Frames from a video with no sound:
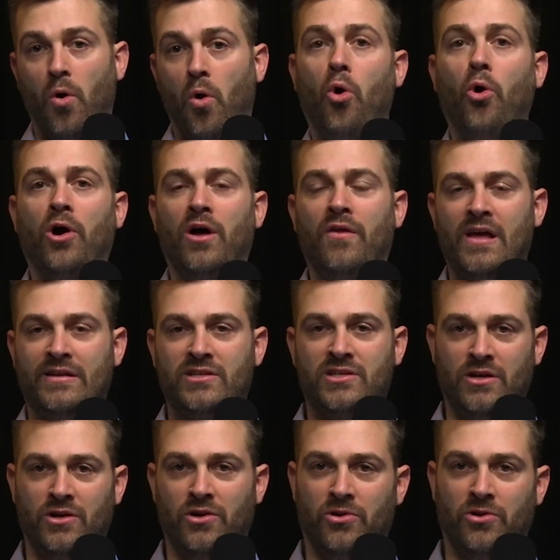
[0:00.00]
aura that
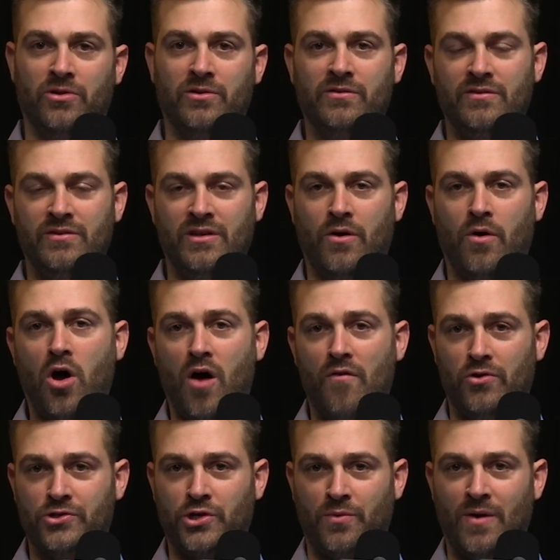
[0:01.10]
still, you know,
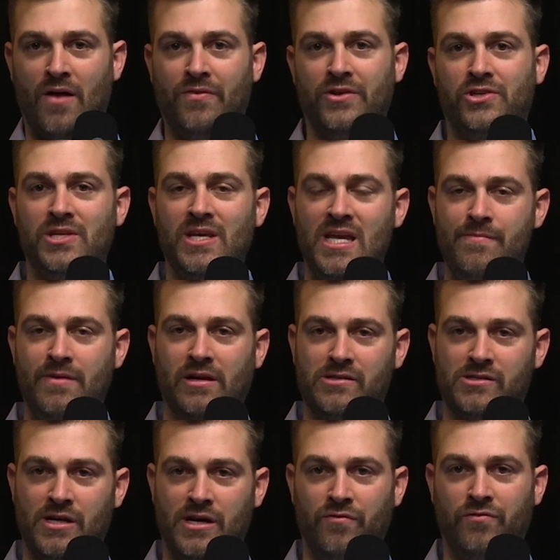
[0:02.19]
hovers around this team
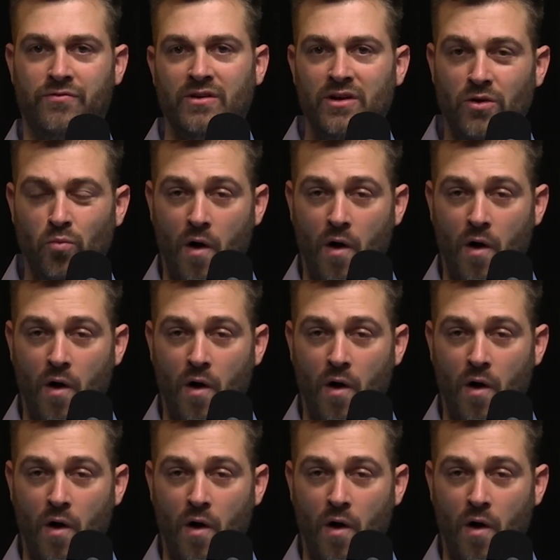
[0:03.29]
because they've